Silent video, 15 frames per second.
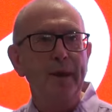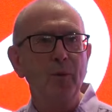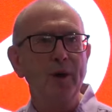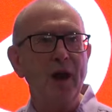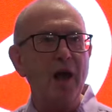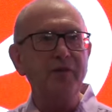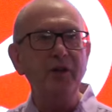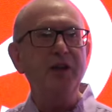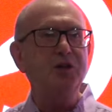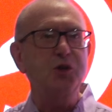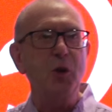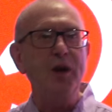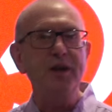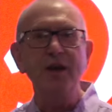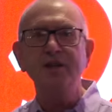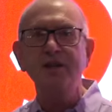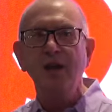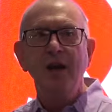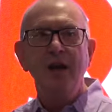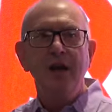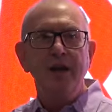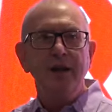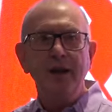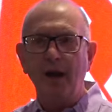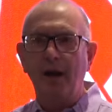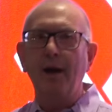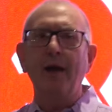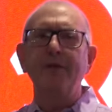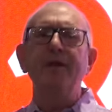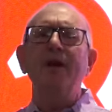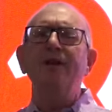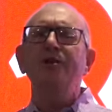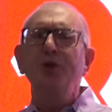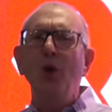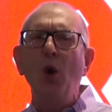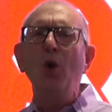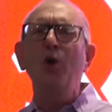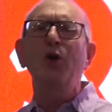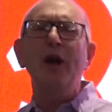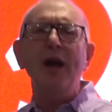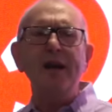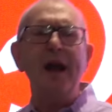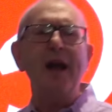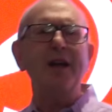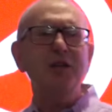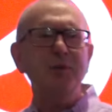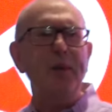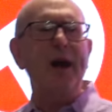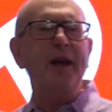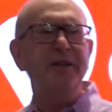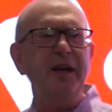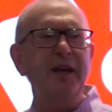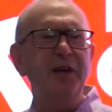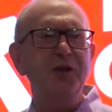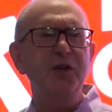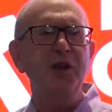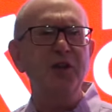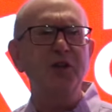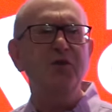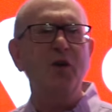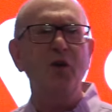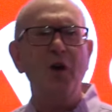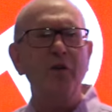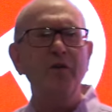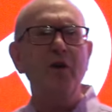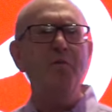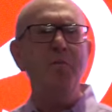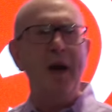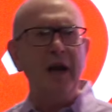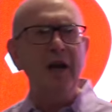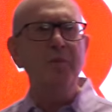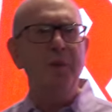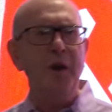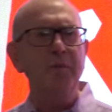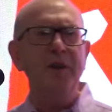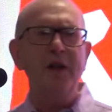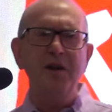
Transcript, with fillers: Whatever he's doing, this and there's no great expectations for, for many people.